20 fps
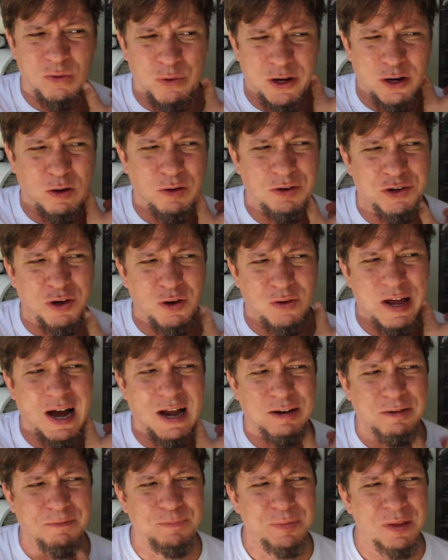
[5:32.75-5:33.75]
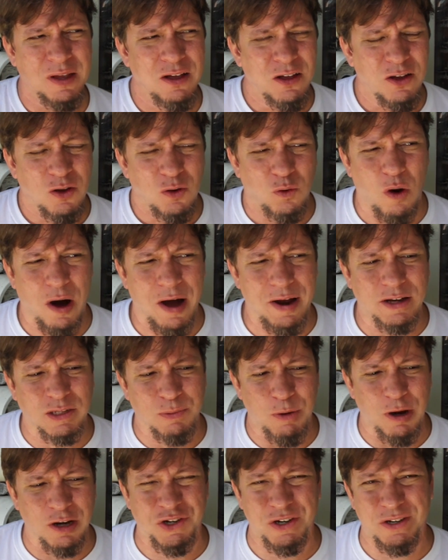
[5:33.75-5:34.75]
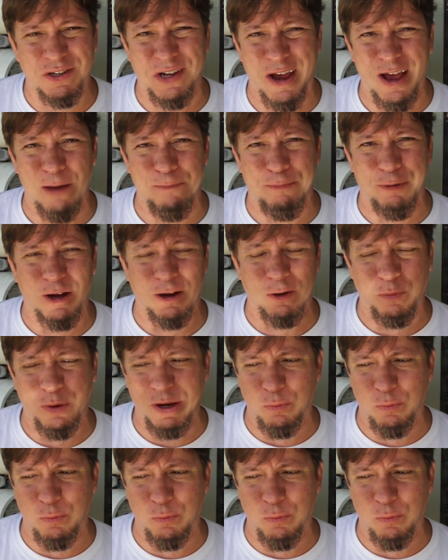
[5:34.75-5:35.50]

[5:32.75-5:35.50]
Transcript: We don't do that quite as much in Tampa. We